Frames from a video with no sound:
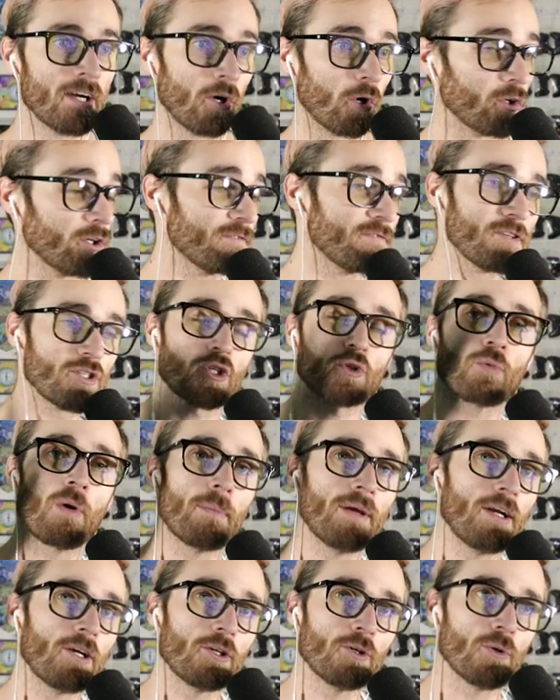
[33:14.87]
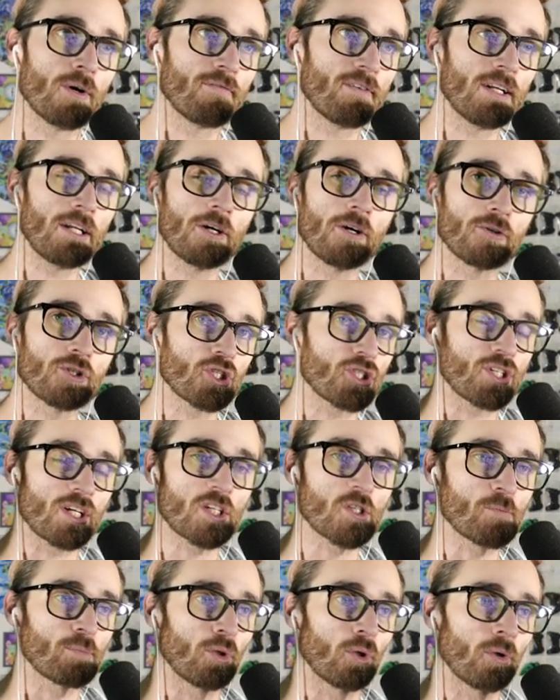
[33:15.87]
or if you just want me to do a video just
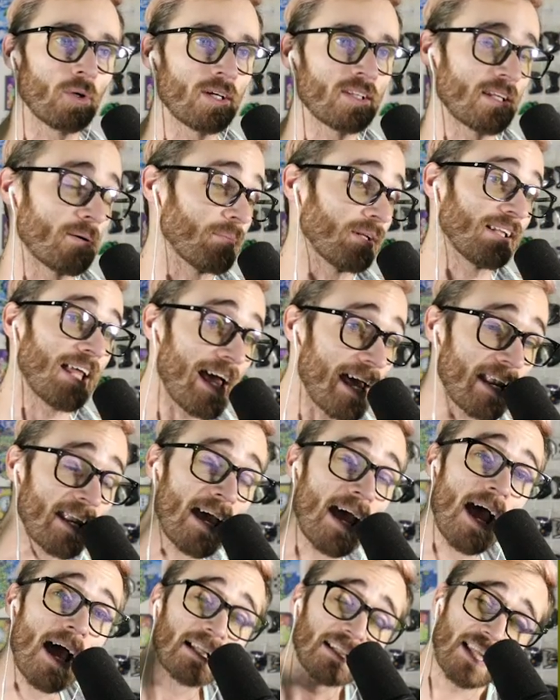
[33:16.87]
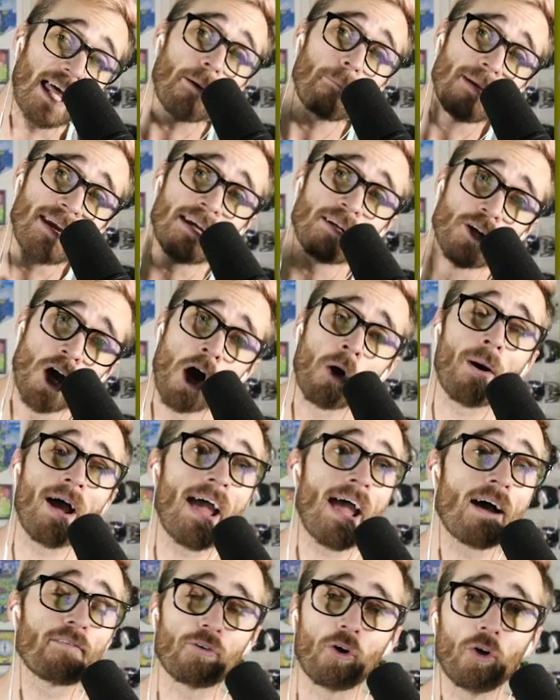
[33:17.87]
exploring them, let let me know. I
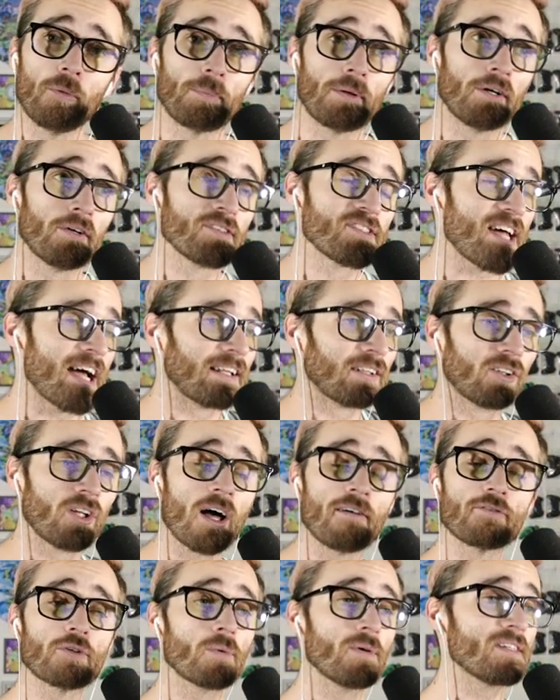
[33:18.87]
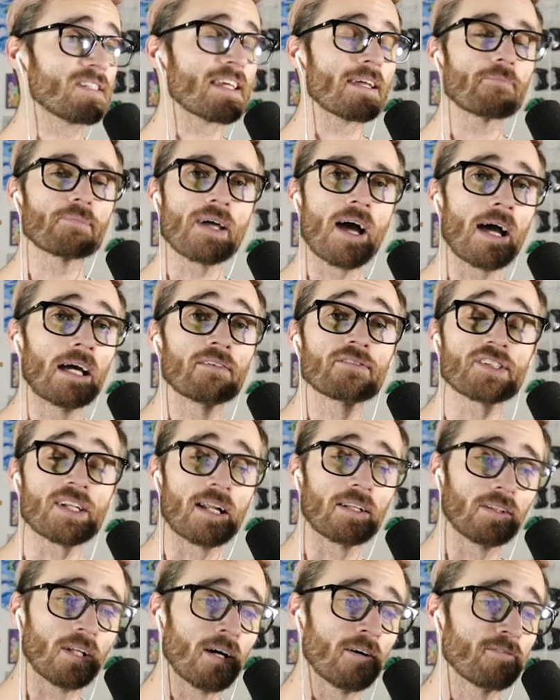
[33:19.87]
have old builds. I love doing deep dives and I
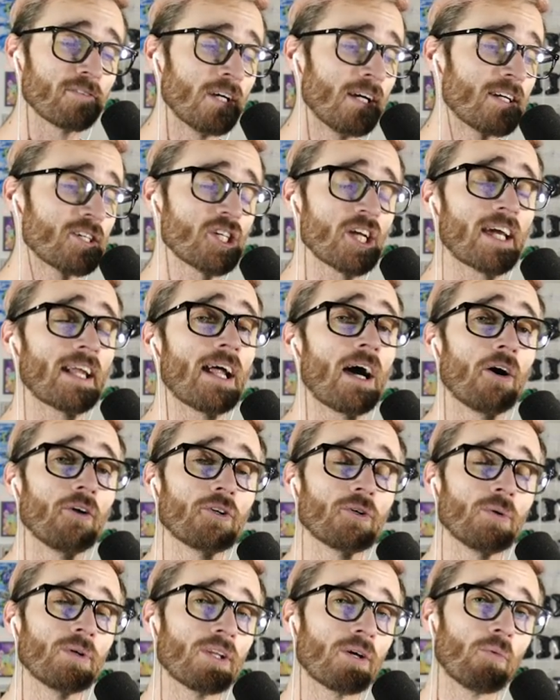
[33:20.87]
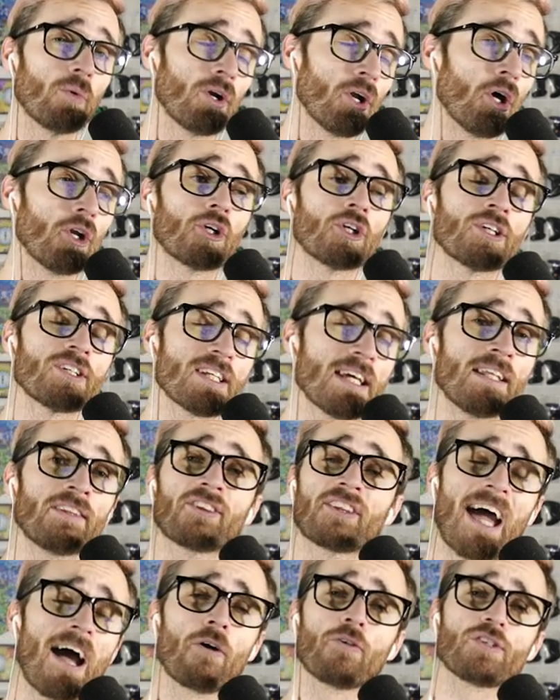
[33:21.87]
love checking out doing the
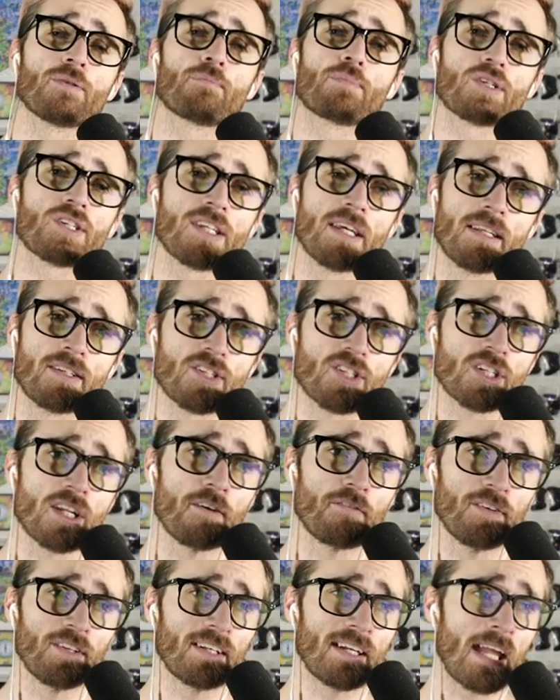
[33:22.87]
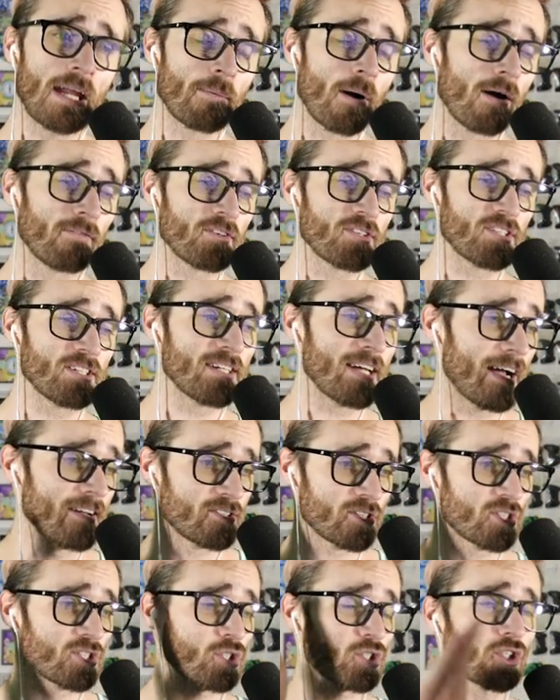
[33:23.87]
110,000% stuff in in the game. Obviously, I
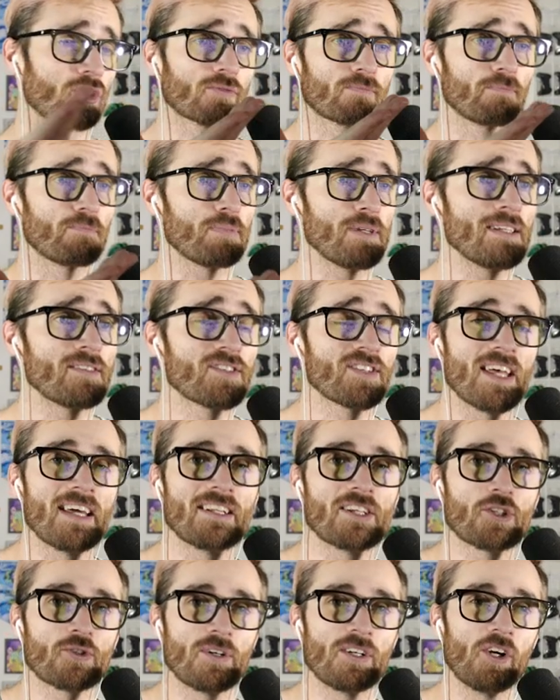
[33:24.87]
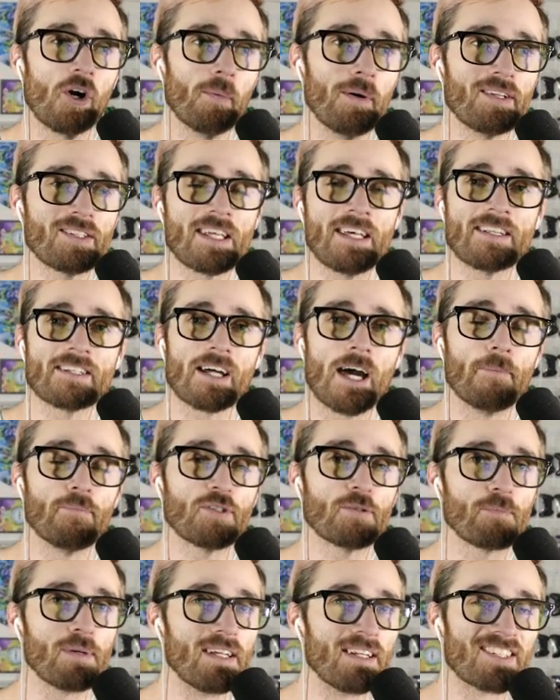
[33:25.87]
just beat Sandy's Tree Dome at 10 times
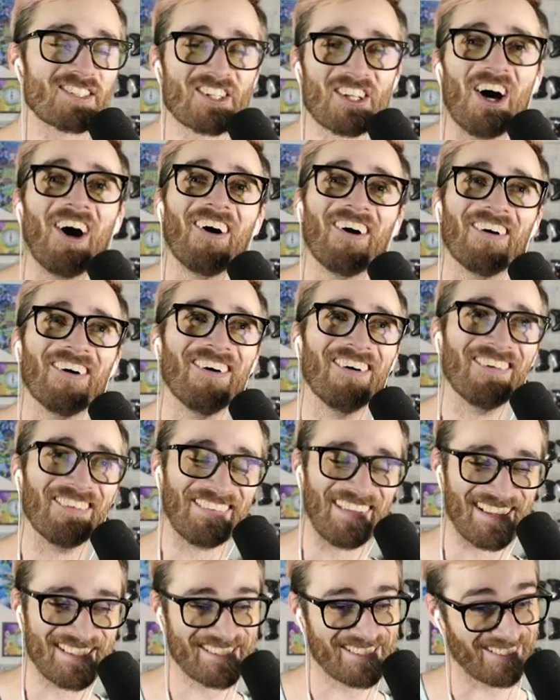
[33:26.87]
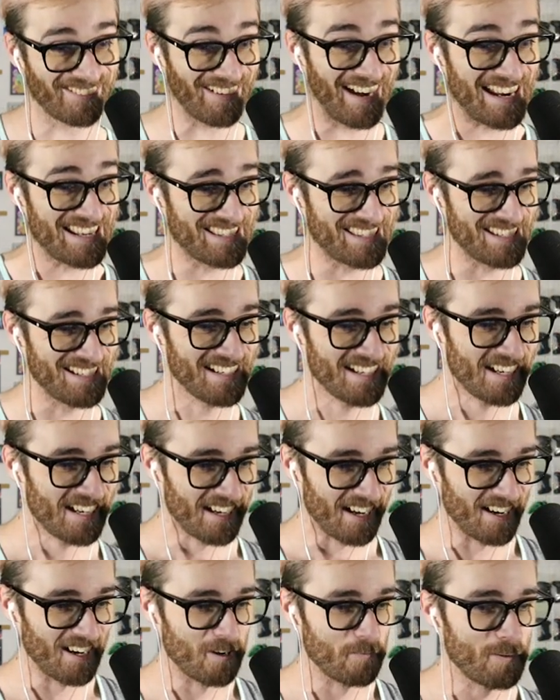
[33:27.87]
speed, so that's crazy.
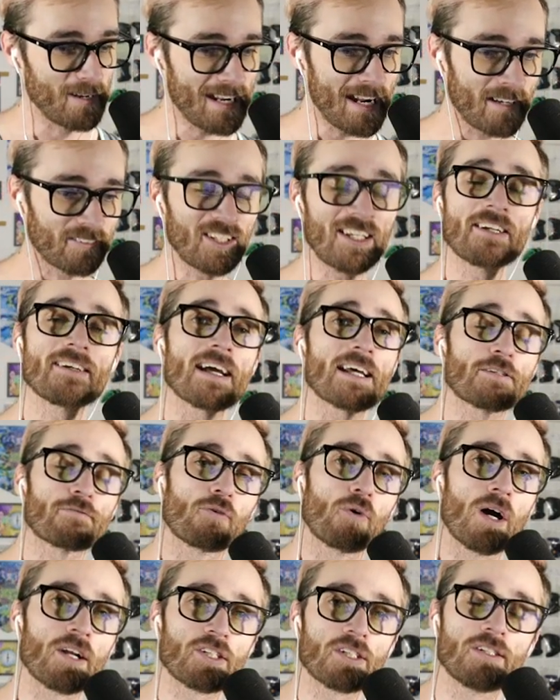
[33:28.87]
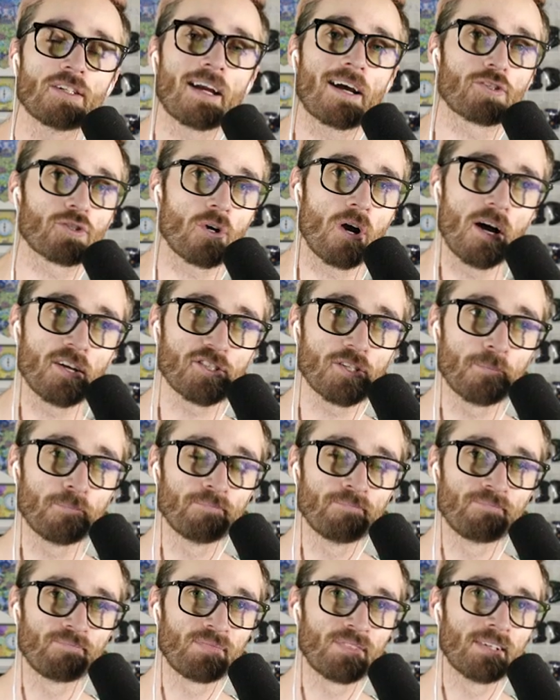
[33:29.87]
Um, but yeah, thank you guys for watching. You guys are awesome.
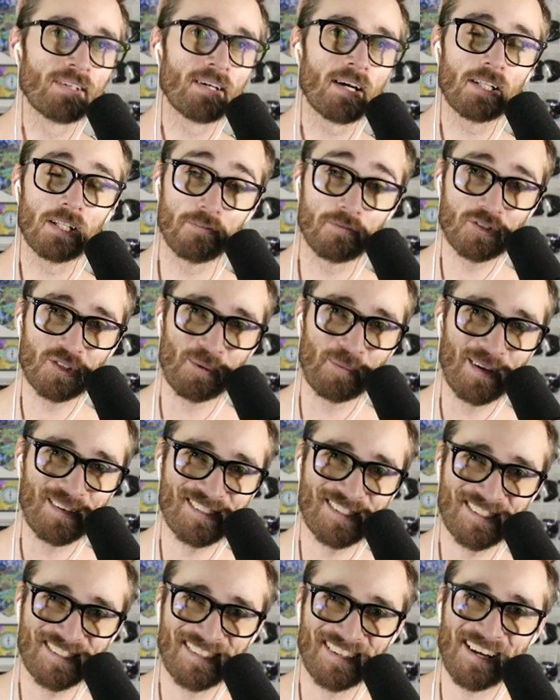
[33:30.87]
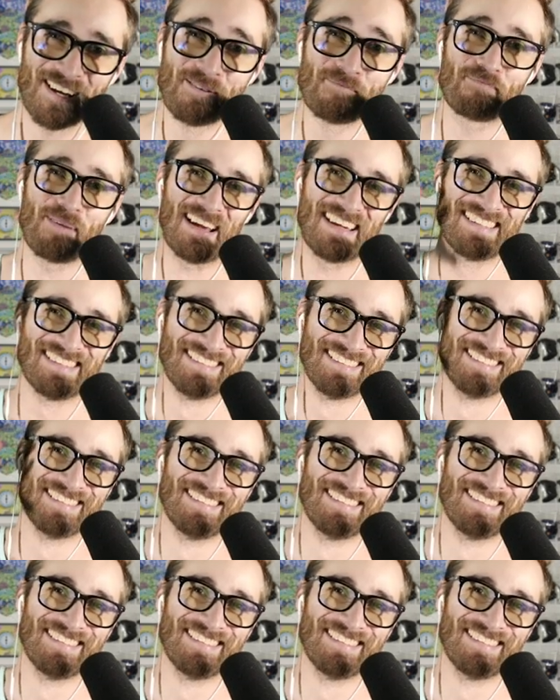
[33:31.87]
I love you so much. Bye.